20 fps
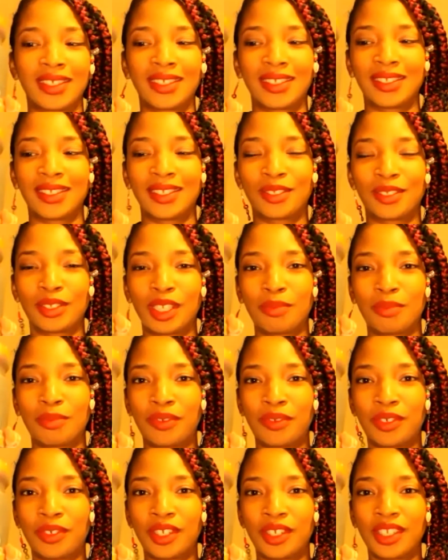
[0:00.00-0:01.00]
drink
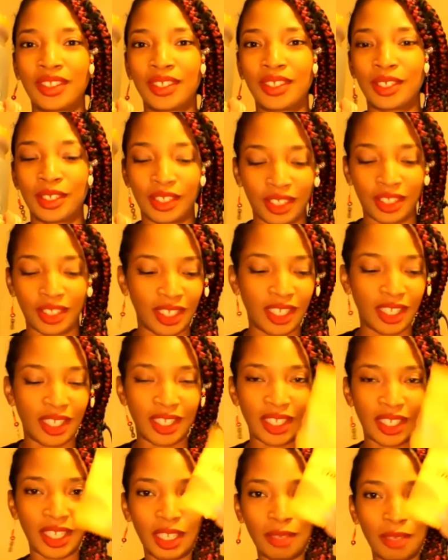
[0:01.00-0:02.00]
before you're thirsty and
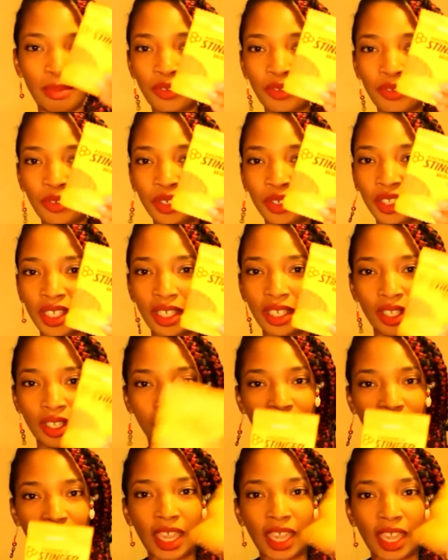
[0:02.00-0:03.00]
eat before you're
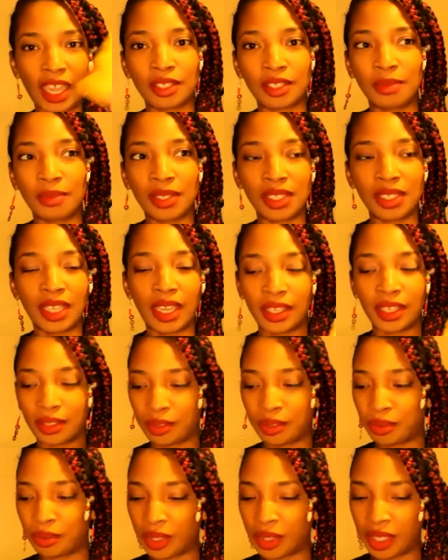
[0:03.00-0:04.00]
hungry. Have some snacks
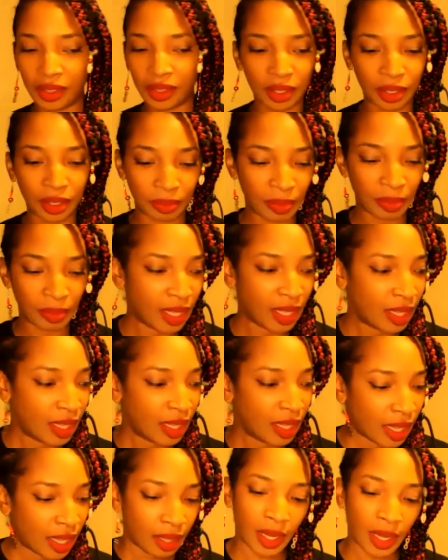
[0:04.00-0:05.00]
with you.
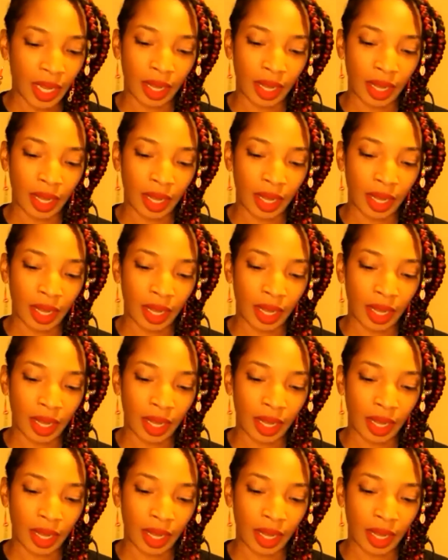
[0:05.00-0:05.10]
Now,